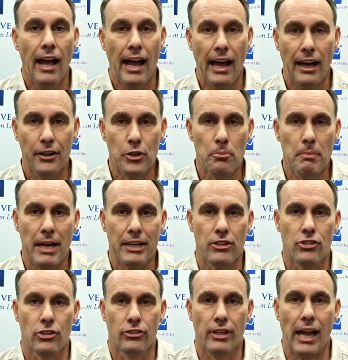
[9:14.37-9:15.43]
How do
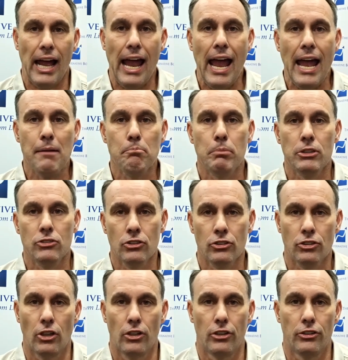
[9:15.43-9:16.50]
managers and
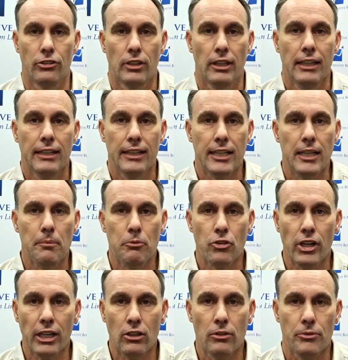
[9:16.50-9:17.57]
business owners keep
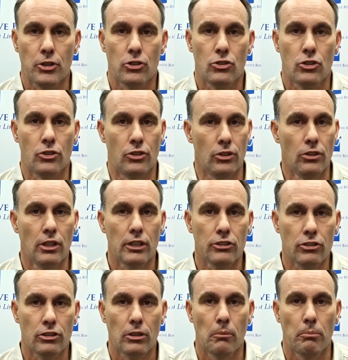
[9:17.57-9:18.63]
track of the to-do
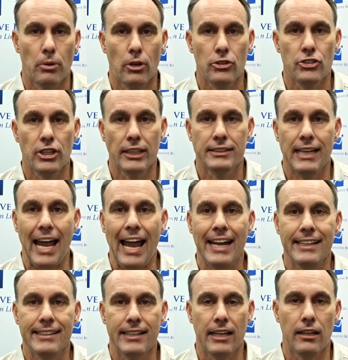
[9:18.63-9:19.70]
lists, projects,
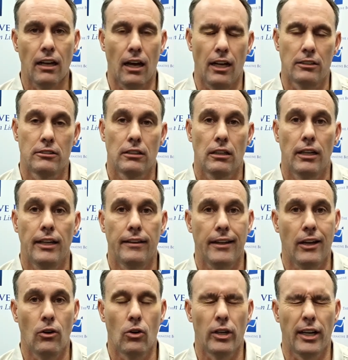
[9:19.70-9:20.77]
and deadlines in
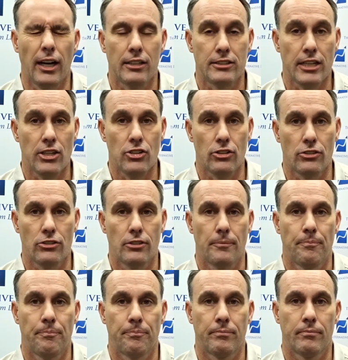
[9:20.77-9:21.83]
their organizations?
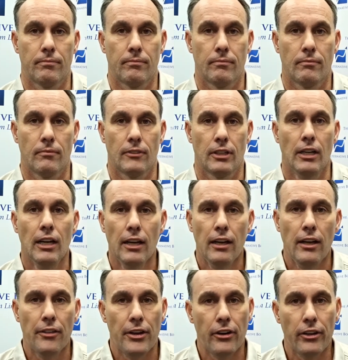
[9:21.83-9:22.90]

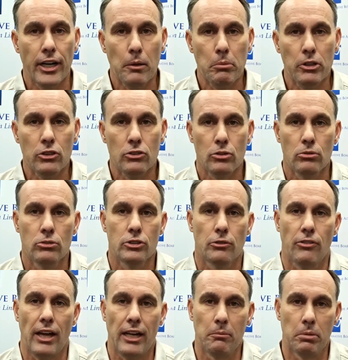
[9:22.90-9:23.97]
There are a number of tools
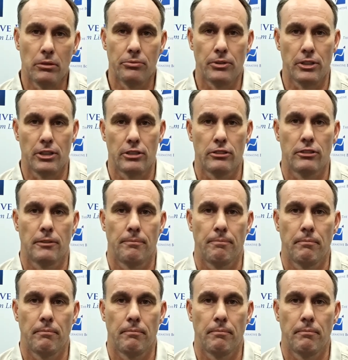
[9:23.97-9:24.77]
available for this.